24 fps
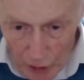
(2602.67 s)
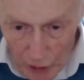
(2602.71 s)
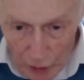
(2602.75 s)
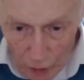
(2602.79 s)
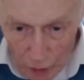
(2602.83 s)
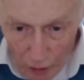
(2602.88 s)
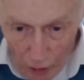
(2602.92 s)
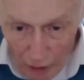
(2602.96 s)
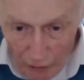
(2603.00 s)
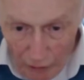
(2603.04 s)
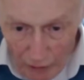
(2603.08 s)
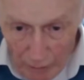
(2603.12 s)
to
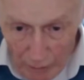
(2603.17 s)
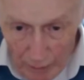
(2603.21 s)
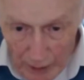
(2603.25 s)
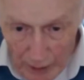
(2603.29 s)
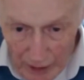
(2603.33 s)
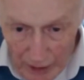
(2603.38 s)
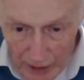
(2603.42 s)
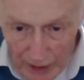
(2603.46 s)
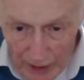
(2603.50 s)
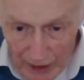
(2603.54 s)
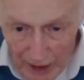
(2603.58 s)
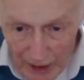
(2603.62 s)
offer
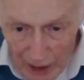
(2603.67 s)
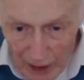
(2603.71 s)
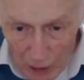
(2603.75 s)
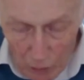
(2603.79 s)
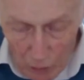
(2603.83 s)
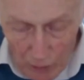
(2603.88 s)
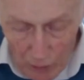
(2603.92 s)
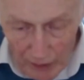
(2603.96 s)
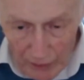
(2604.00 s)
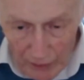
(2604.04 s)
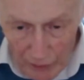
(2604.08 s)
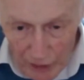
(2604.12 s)
me
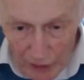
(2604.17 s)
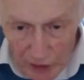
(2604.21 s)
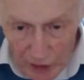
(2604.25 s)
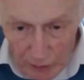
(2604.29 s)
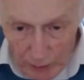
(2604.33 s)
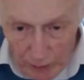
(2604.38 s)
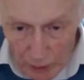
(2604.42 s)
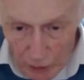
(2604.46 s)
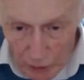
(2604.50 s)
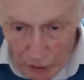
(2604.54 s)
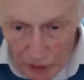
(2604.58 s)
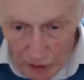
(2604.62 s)
one of these
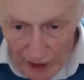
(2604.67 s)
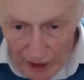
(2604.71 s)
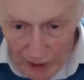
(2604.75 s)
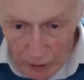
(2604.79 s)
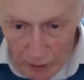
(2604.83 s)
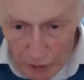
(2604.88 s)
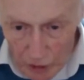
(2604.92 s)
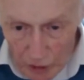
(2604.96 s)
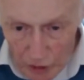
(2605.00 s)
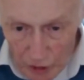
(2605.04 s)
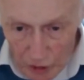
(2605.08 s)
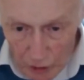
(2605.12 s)

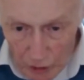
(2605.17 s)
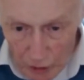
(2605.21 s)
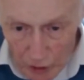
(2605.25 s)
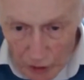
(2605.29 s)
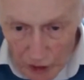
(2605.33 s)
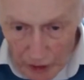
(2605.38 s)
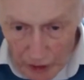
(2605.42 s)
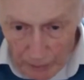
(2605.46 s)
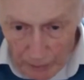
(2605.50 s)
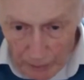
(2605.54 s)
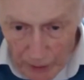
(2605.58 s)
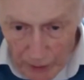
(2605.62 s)
postgraduate
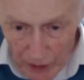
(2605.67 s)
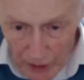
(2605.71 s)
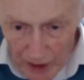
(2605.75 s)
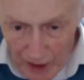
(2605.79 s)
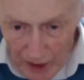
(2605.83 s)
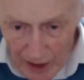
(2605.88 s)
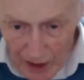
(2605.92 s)
scholarships